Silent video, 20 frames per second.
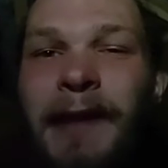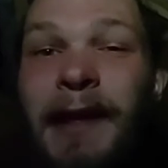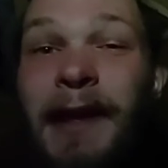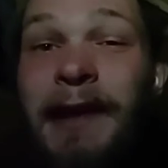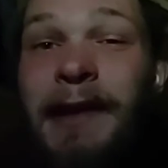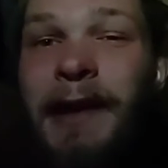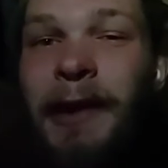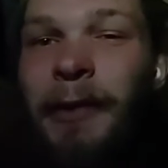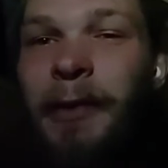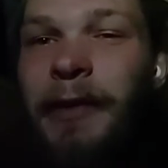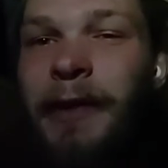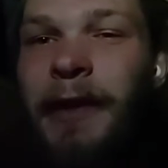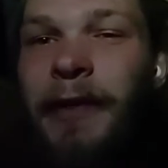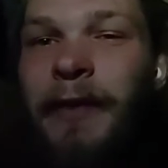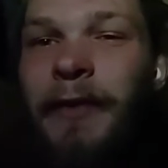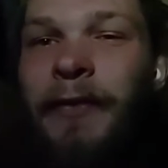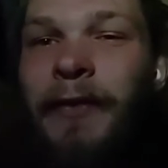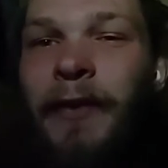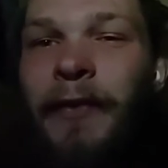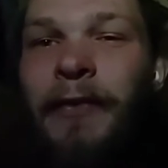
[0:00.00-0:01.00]
And now all the
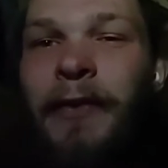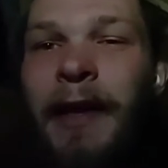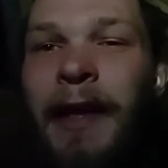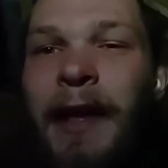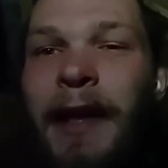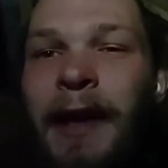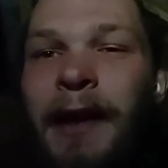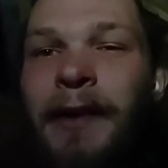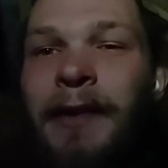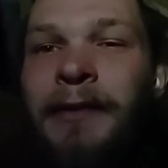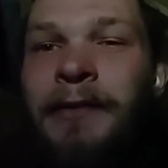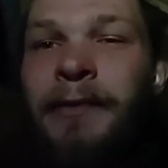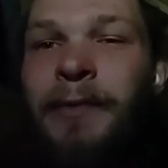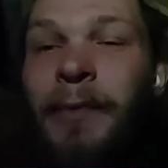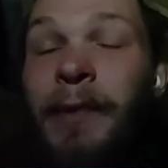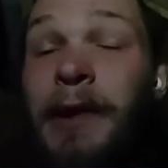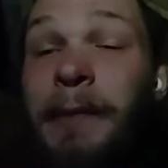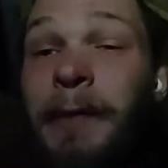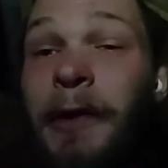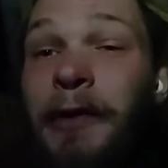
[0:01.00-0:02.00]
others are saying,
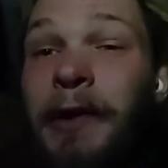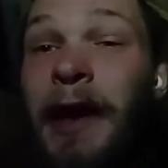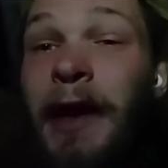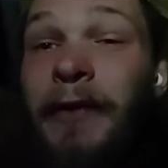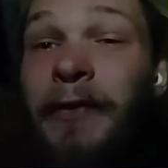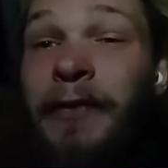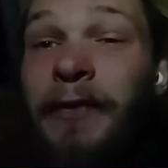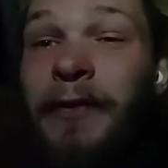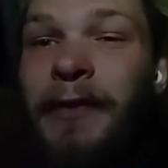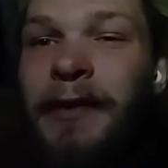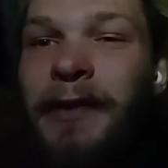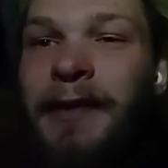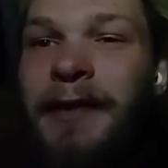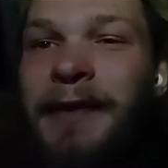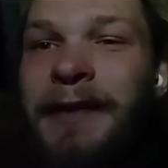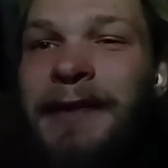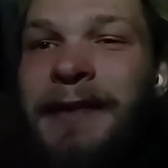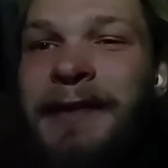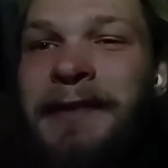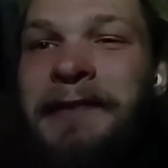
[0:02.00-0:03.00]
"What about us?"
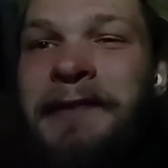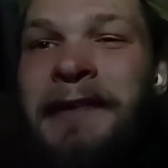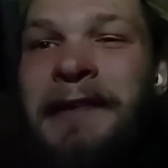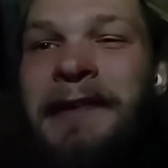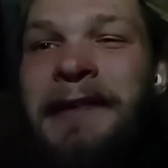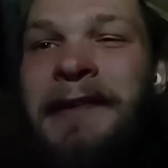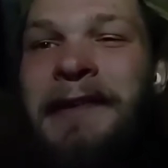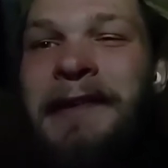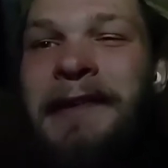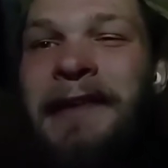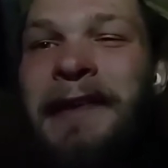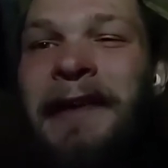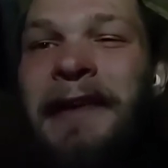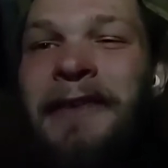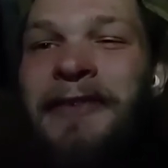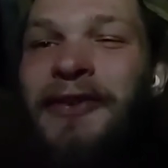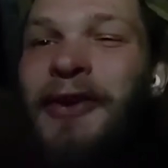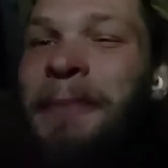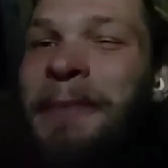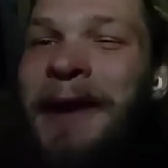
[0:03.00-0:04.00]

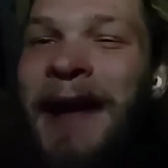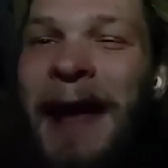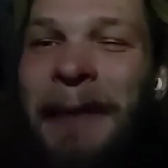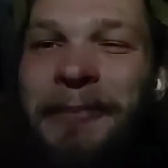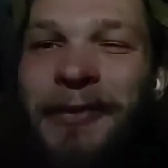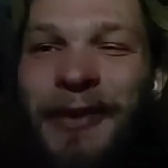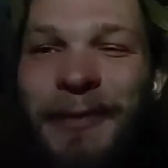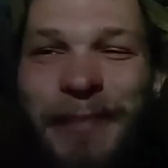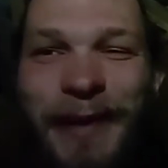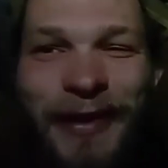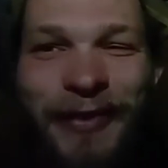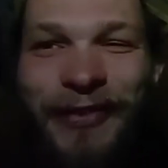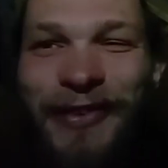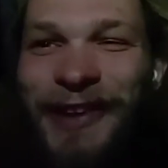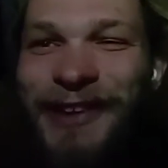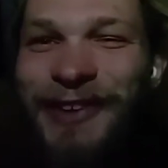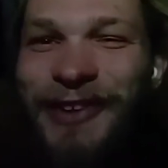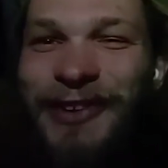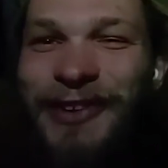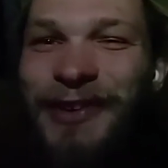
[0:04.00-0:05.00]
So perhaps the best
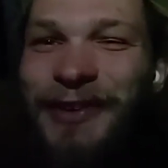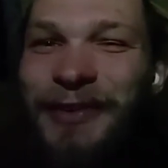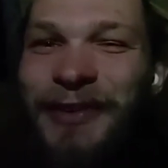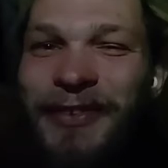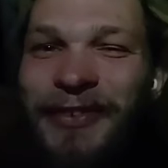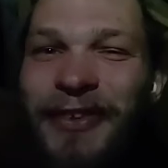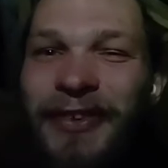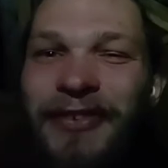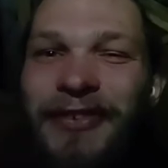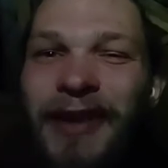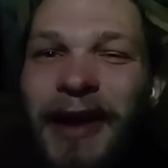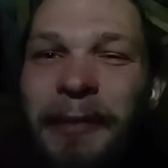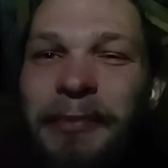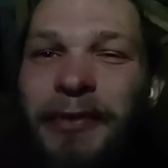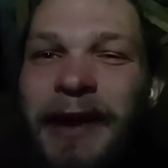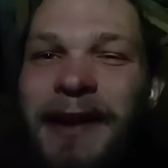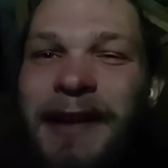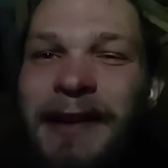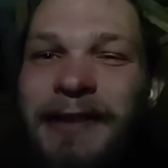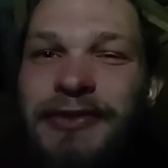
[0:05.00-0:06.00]
thing to do is to stop
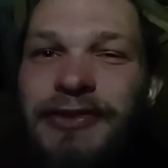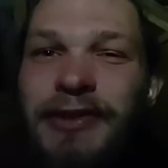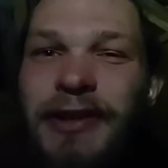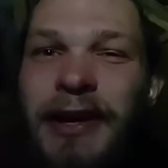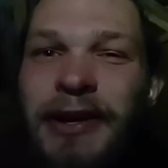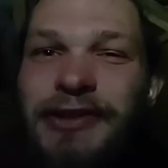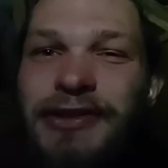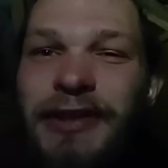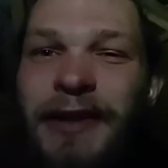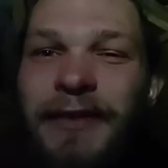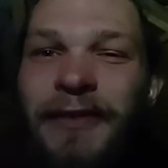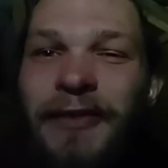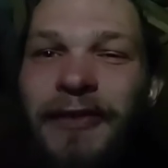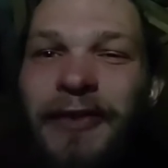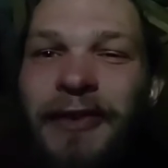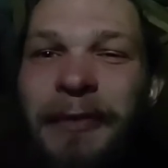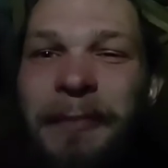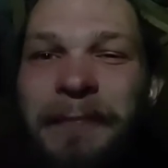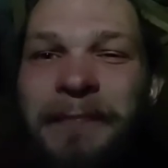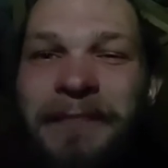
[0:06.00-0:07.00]
writing
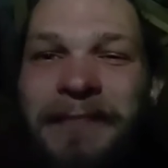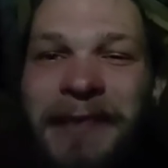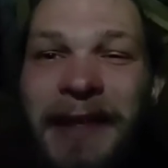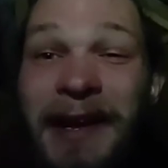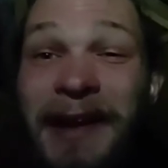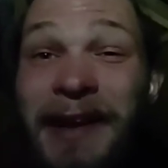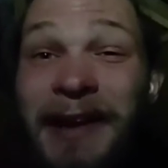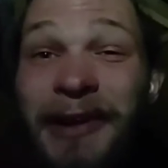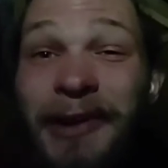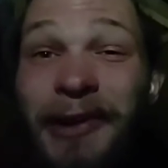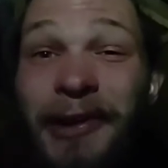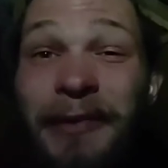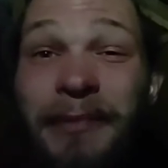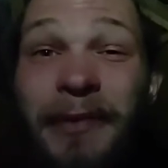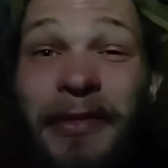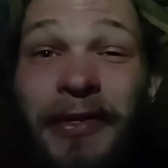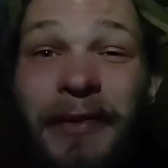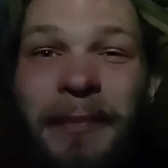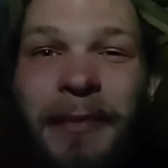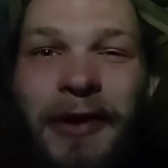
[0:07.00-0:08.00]
introductions and get on
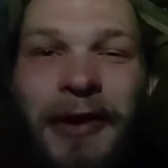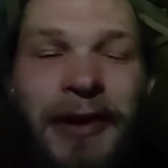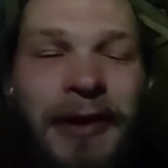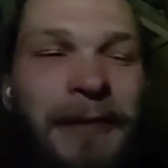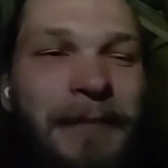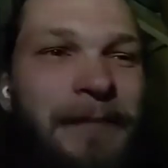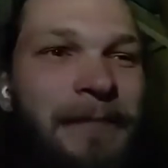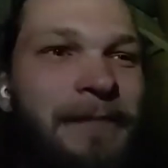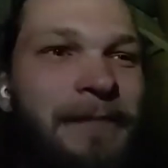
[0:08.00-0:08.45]
with the book.